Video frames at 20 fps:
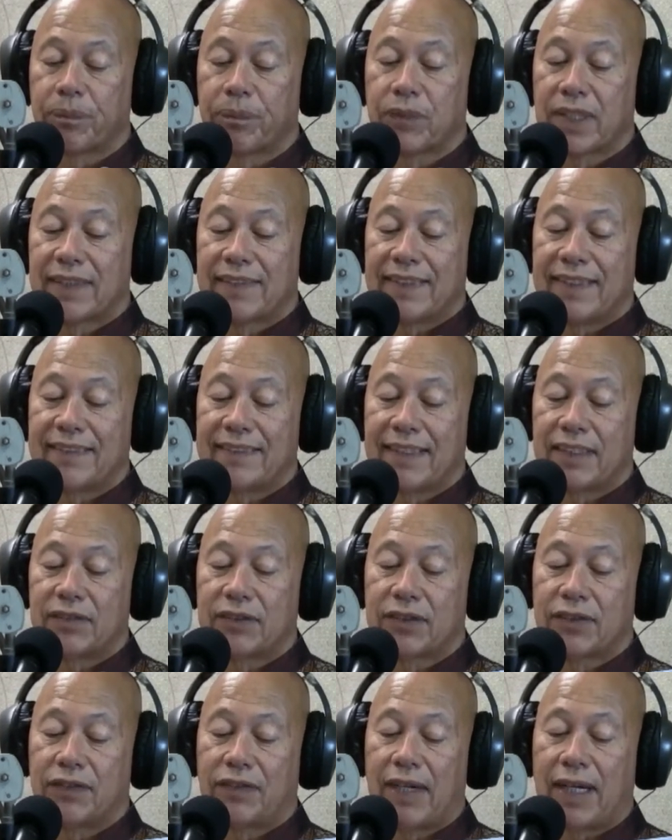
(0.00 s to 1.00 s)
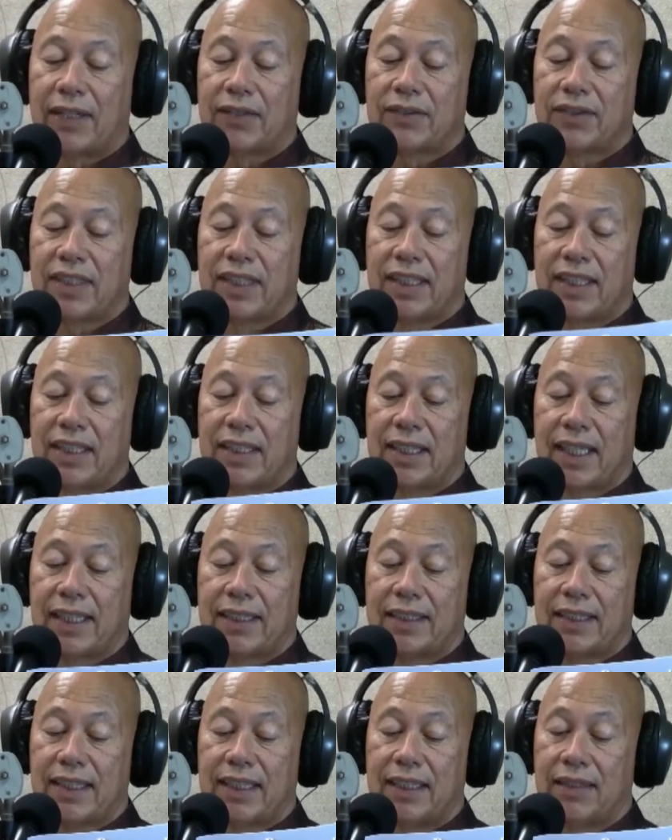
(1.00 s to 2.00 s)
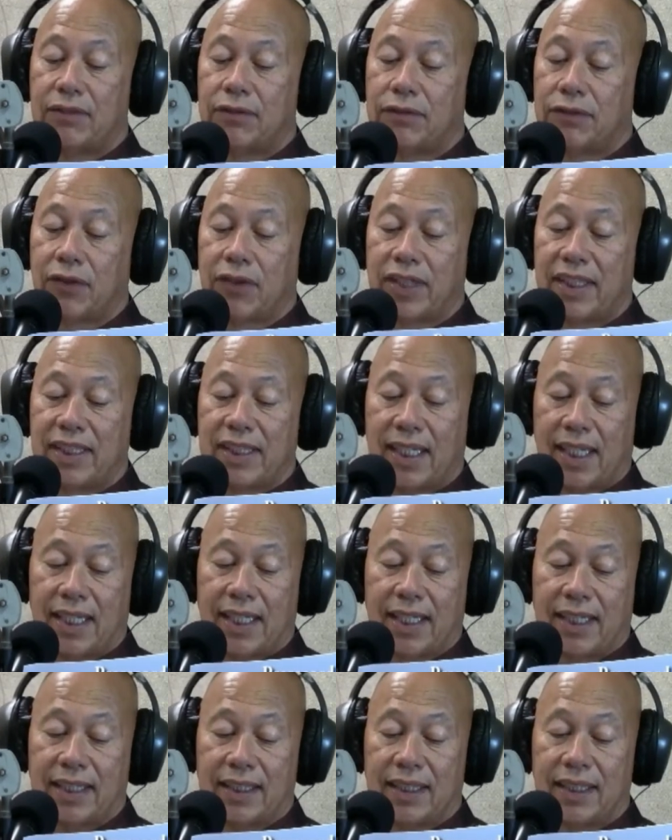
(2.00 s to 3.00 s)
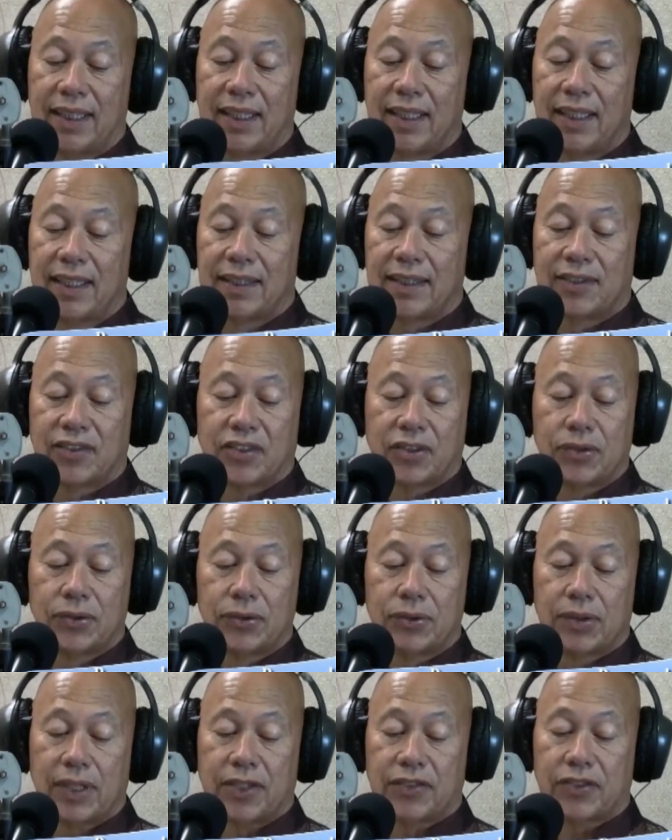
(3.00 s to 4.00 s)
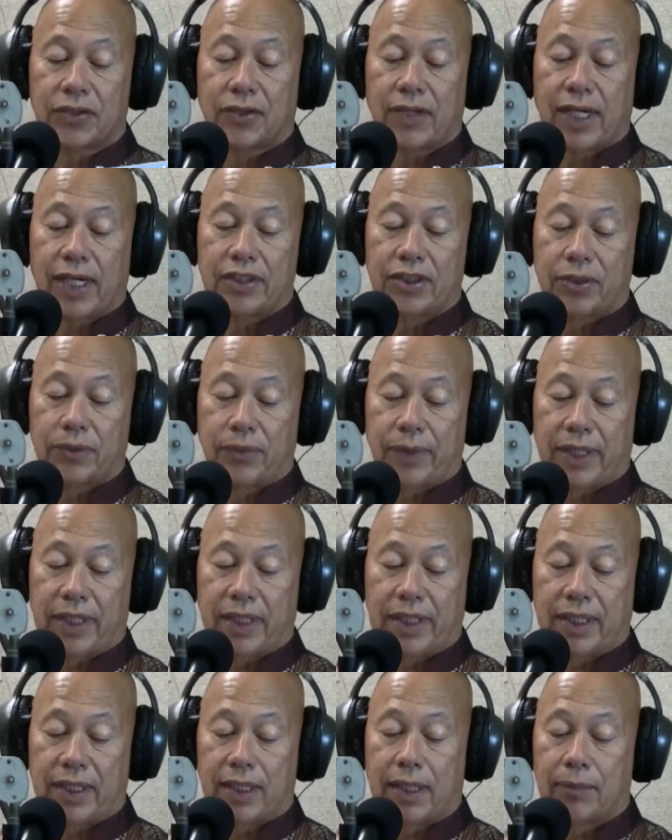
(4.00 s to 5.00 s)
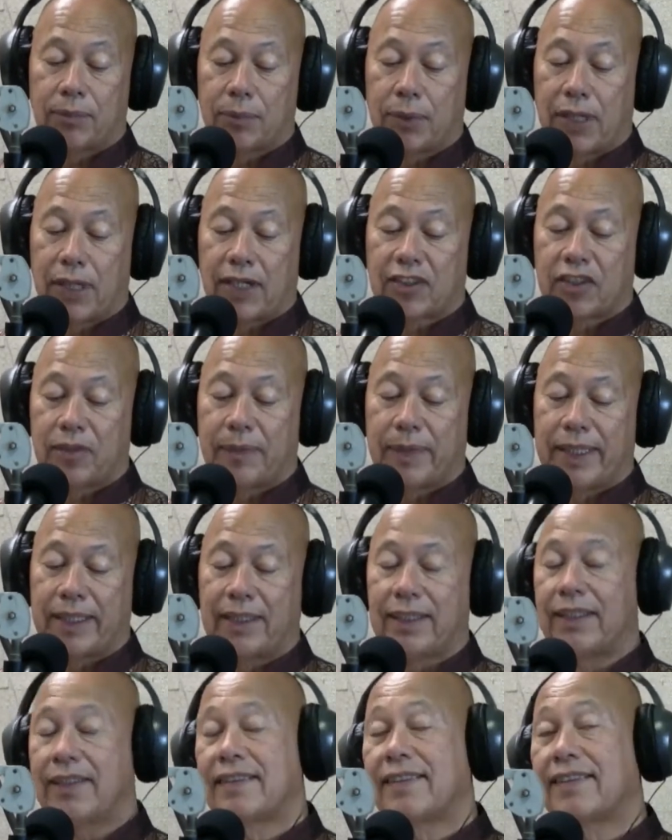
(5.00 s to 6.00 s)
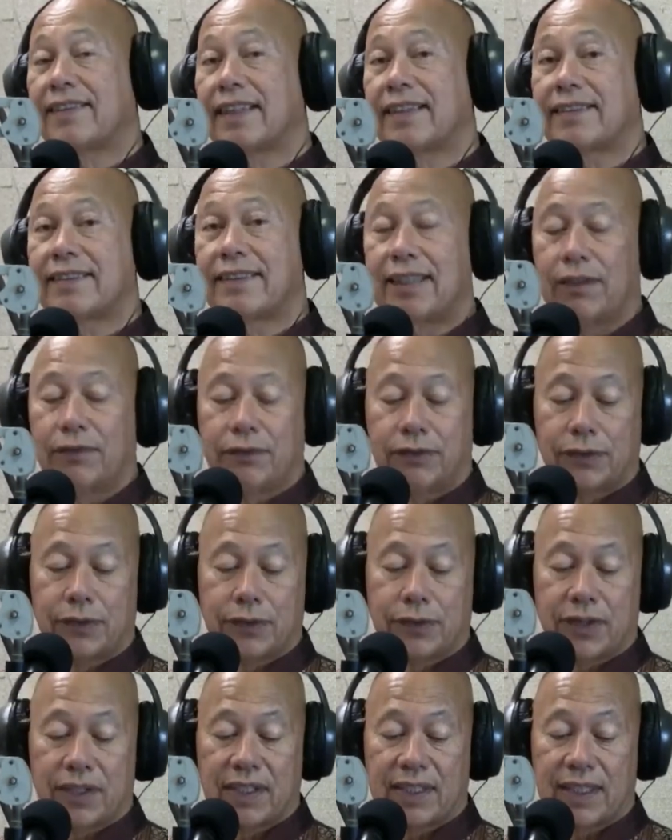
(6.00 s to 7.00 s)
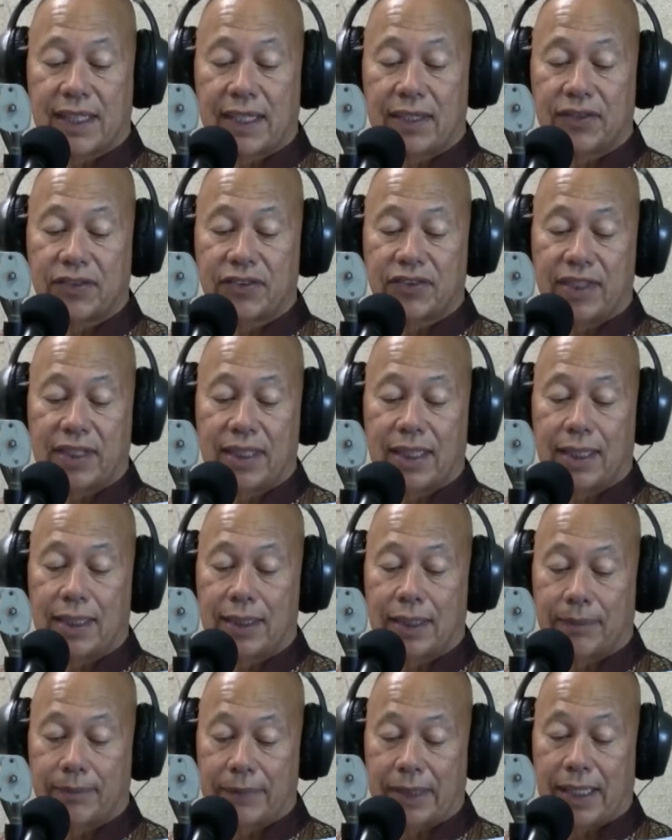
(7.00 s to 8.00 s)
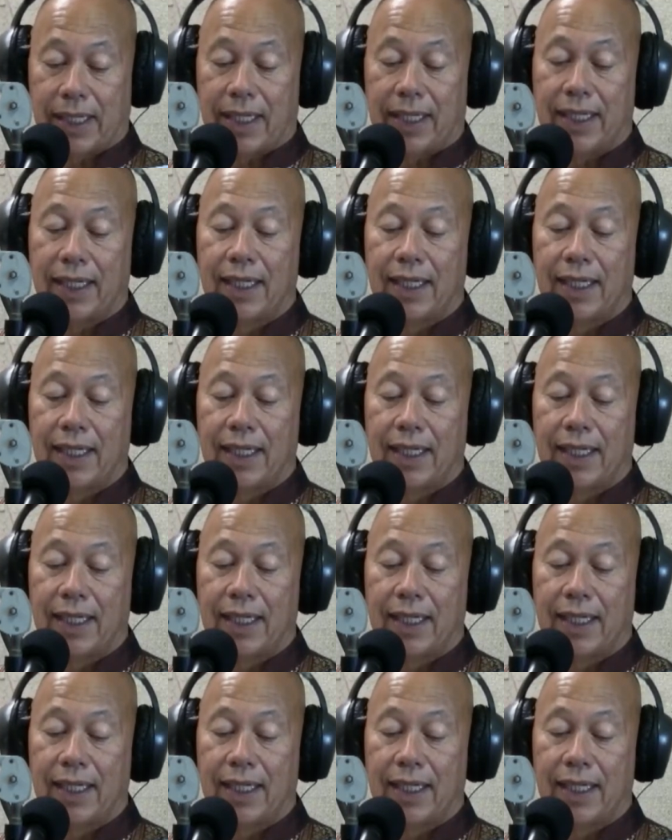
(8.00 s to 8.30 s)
Since its founding in 1949, the school has graduated approximately 64,000 alumni,